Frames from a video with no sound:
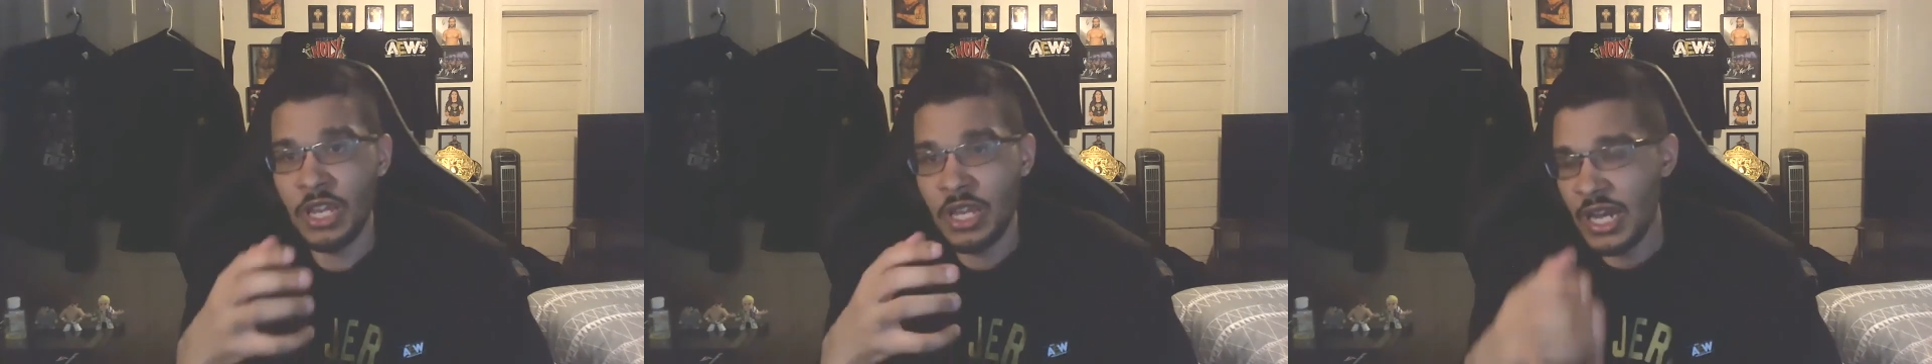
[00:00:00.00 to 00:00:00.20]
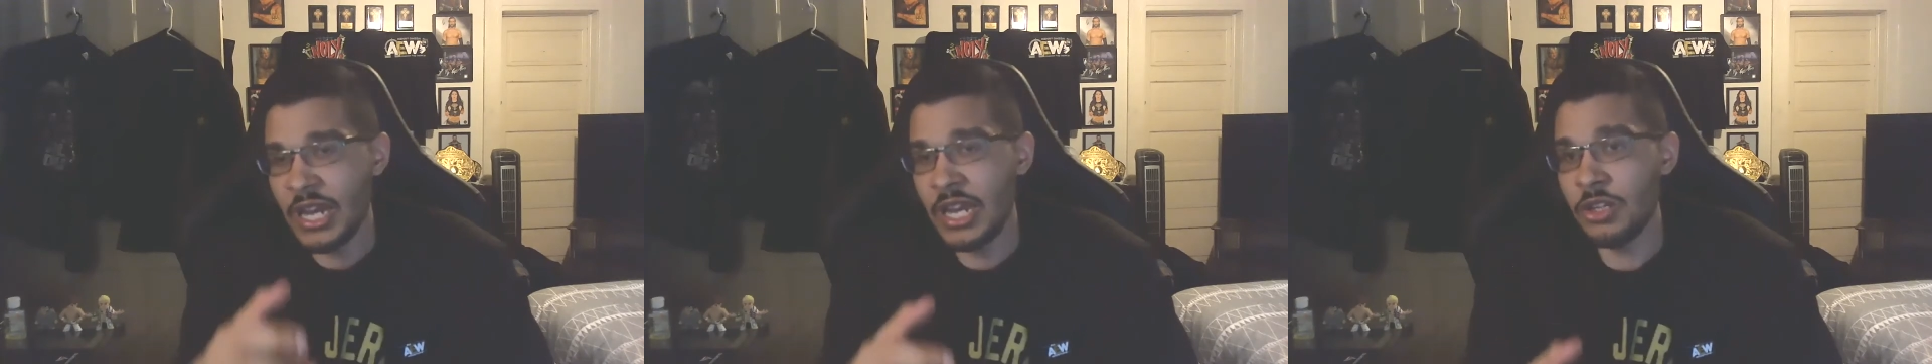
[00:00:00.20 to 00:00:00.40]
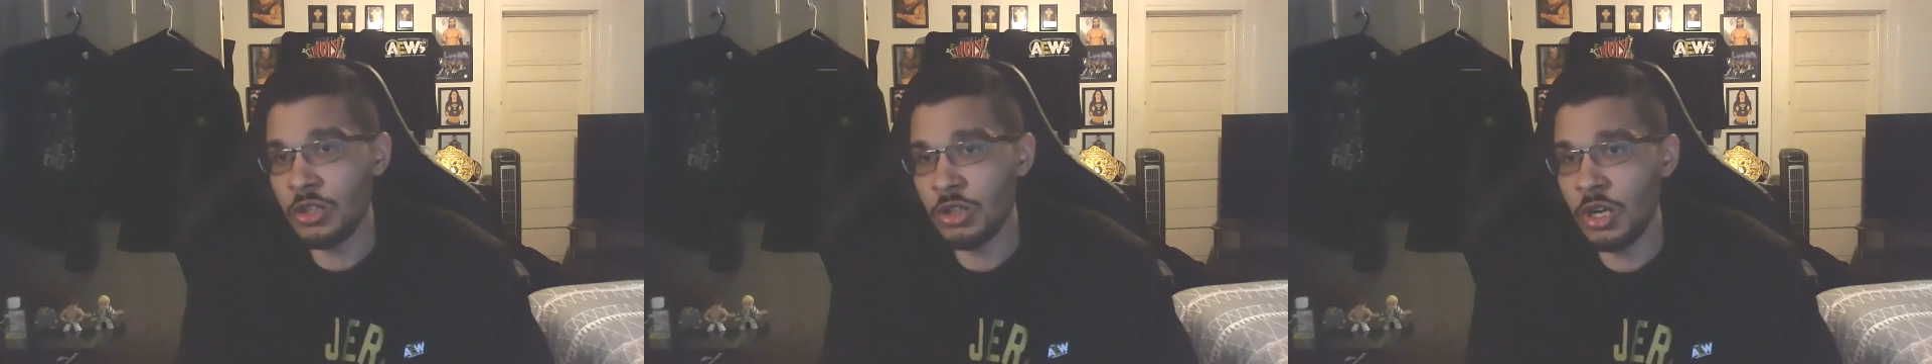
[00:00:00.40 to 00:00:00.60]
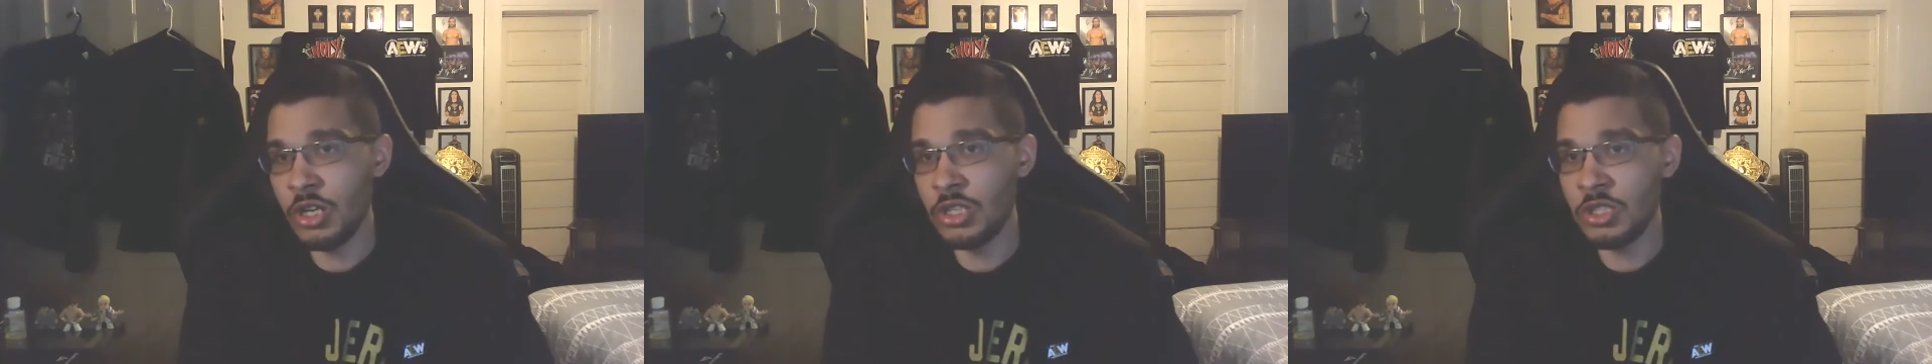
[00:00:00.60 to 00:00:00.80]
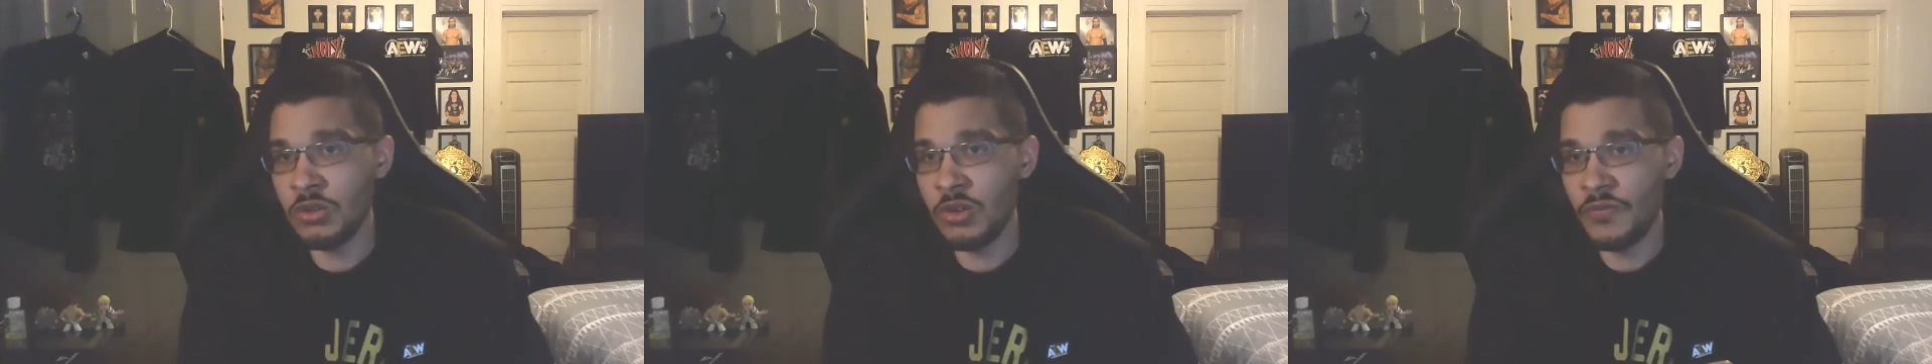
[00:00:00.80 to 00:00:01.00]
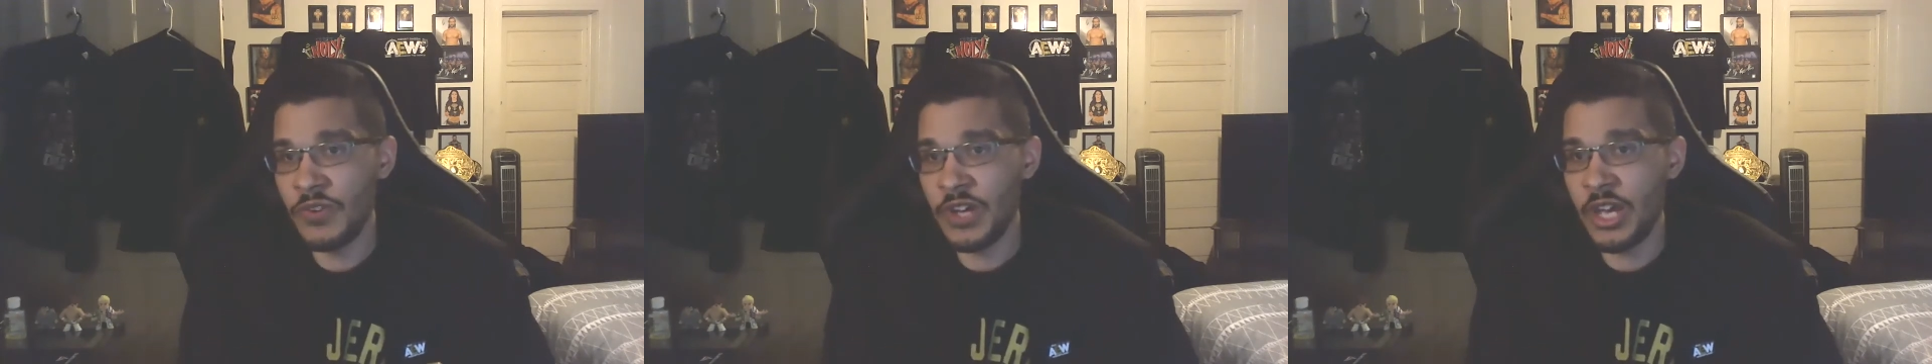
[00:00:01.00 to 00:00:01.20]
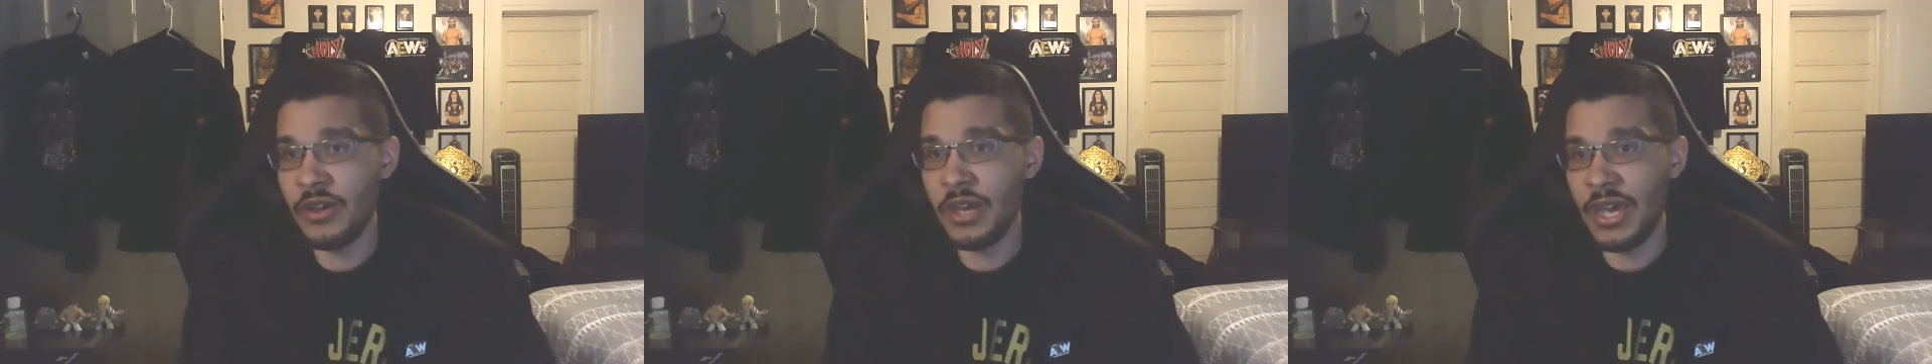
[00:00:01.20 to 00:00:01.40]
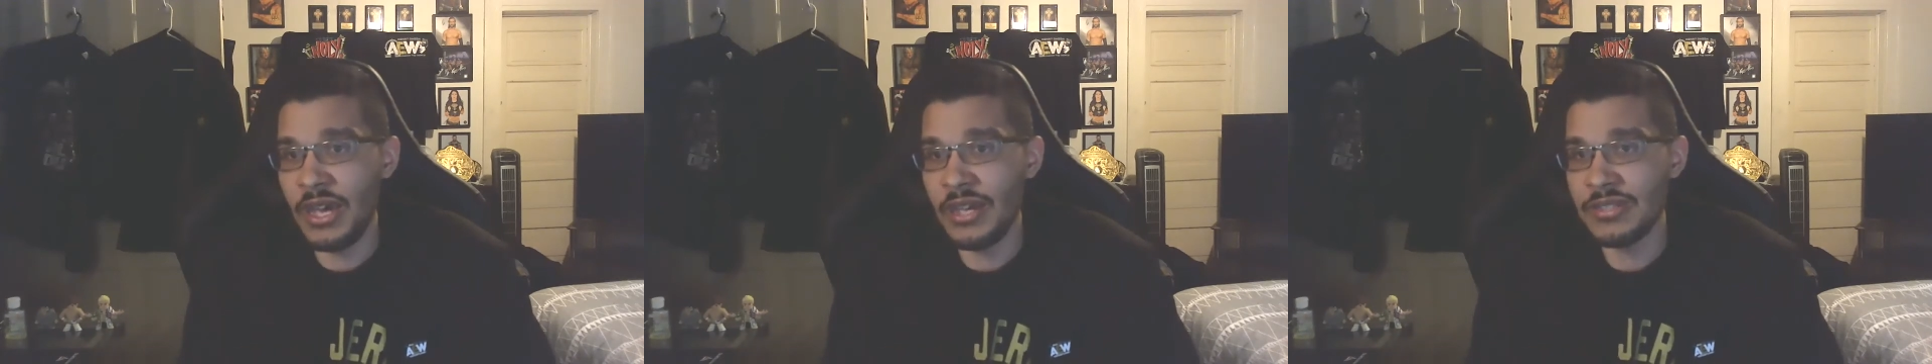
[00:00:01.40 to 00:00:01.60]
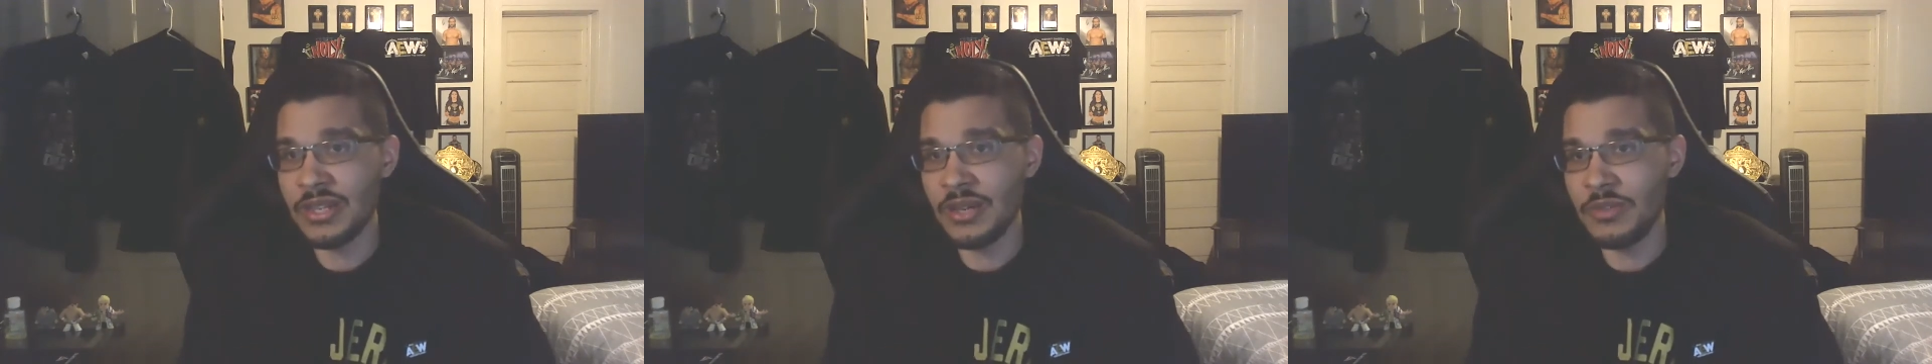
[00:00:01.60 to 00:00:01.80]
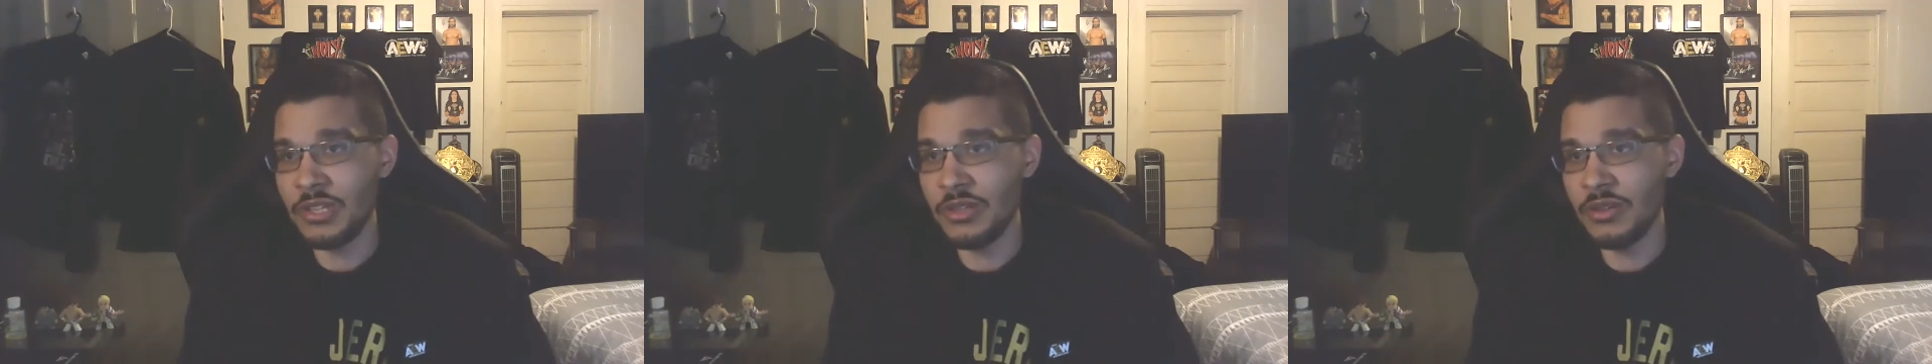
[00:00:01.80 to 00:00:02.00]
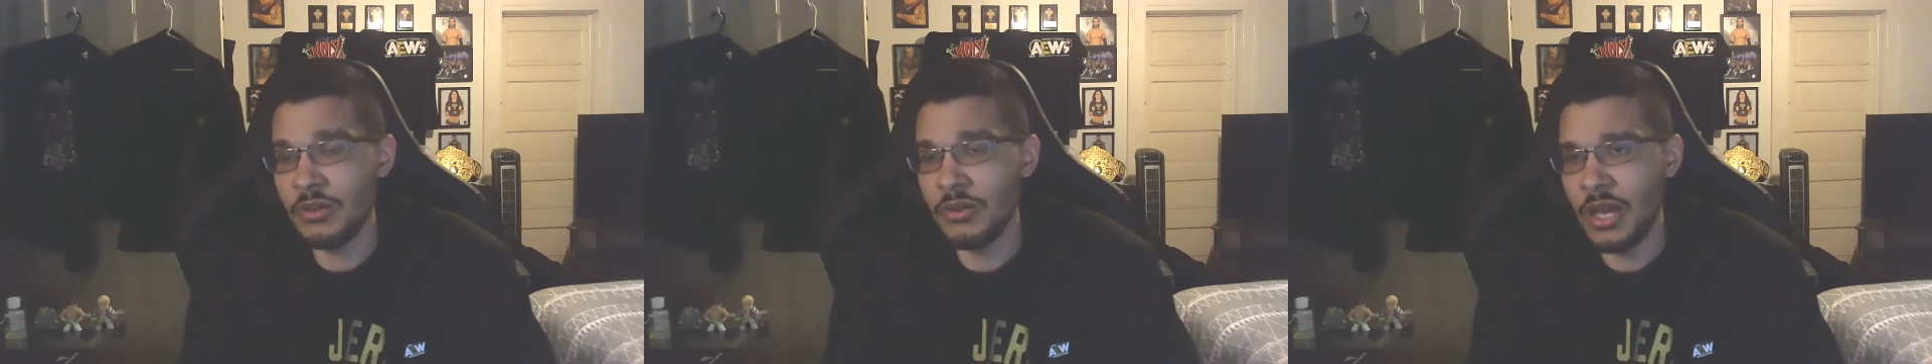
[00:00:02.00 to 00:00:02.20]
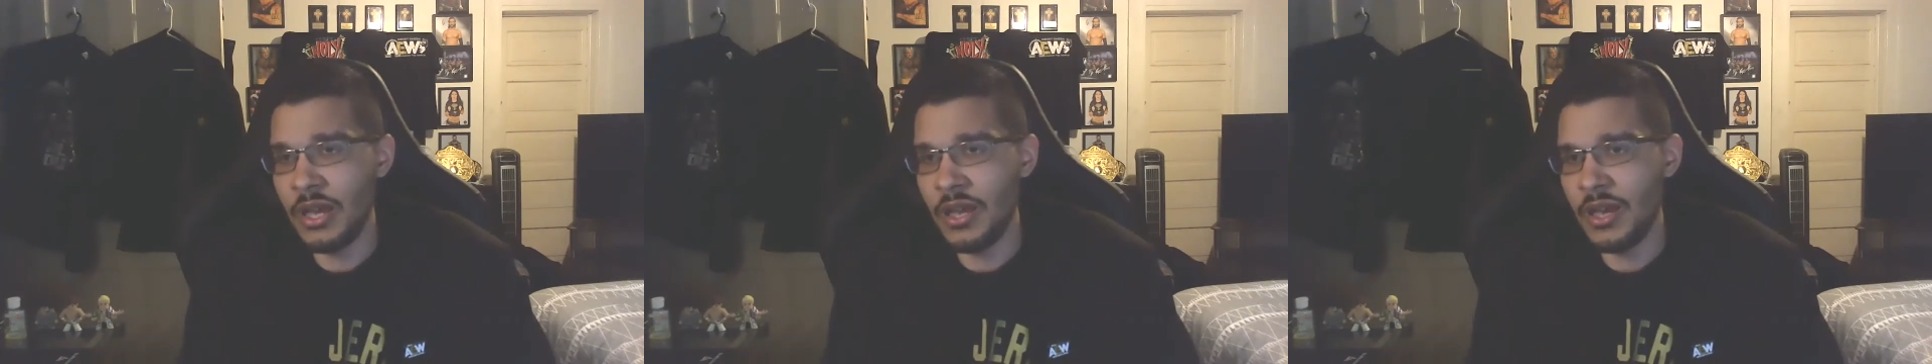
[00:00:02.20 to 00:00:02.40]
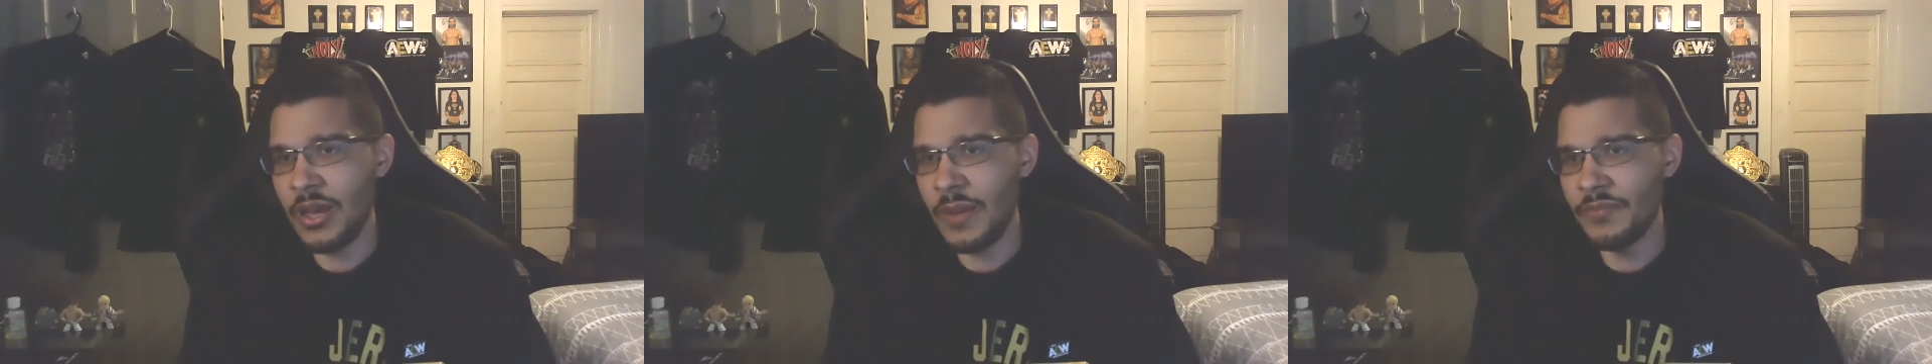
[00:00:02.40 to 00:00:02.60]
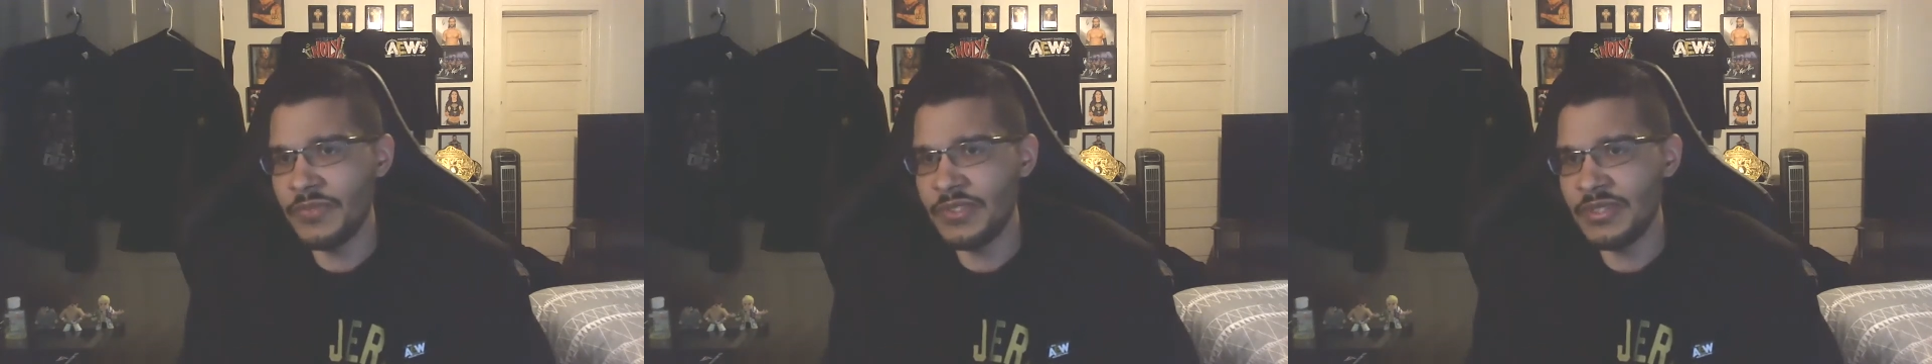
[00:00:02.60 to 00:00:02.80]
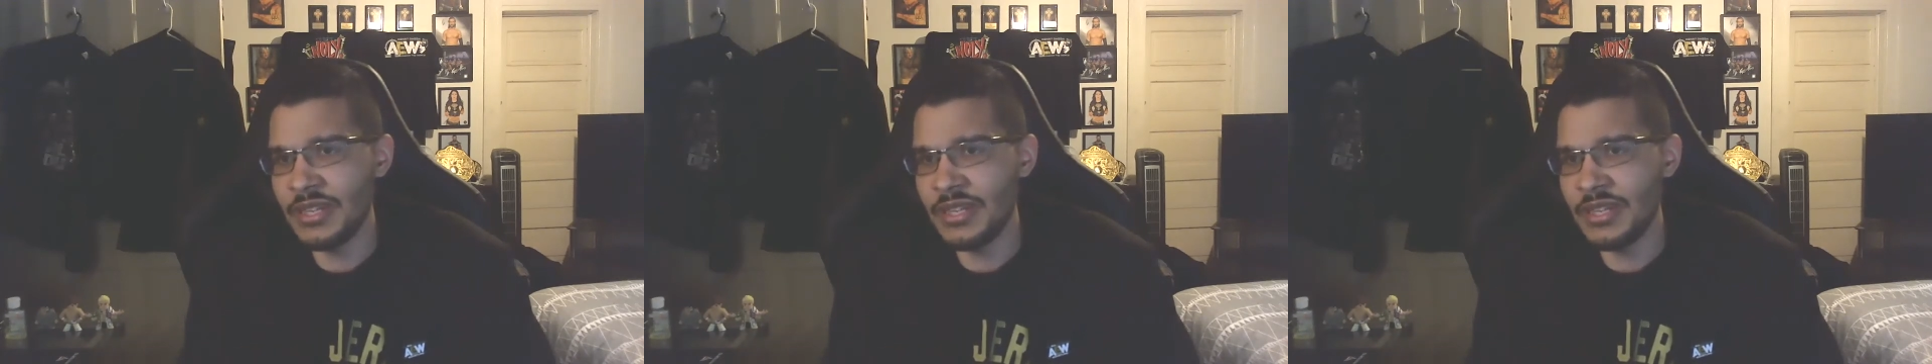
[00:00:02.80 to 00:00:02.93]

I encourage you to follow IW um,